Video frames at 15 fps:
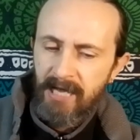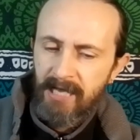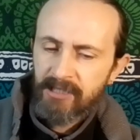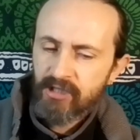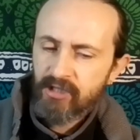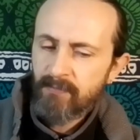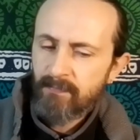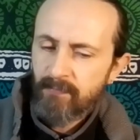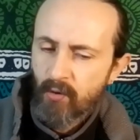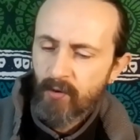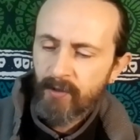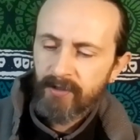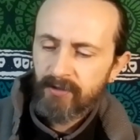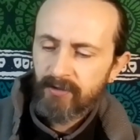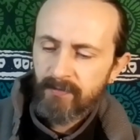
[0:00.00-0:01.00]
at some
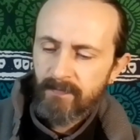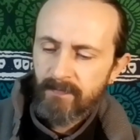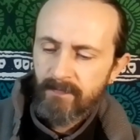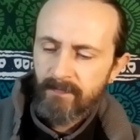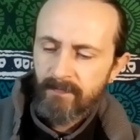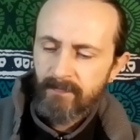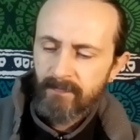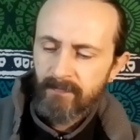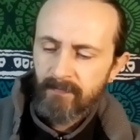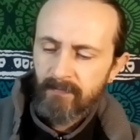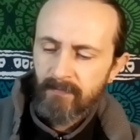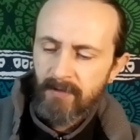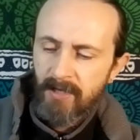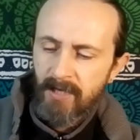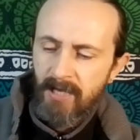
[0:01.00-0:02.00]
point
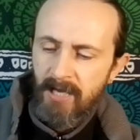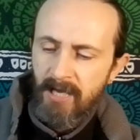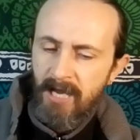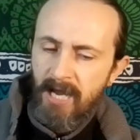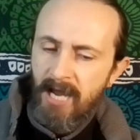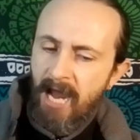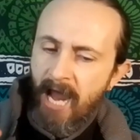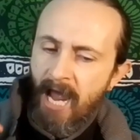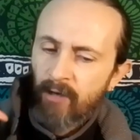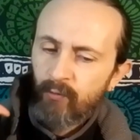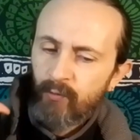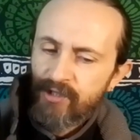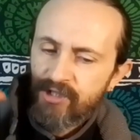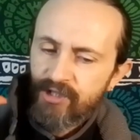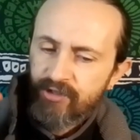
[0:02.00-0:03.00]
and
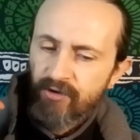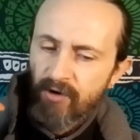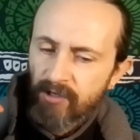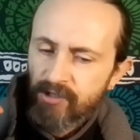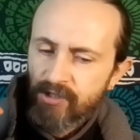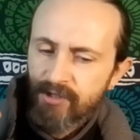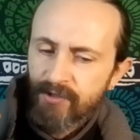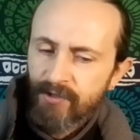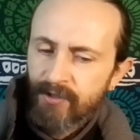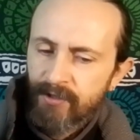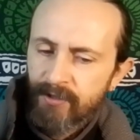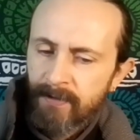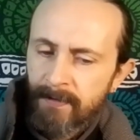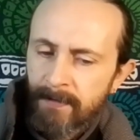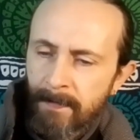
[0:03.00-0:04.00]
restructure
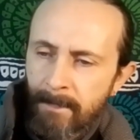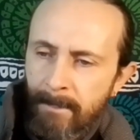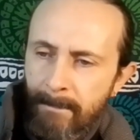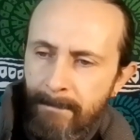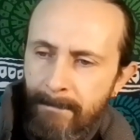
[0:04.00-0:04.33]
your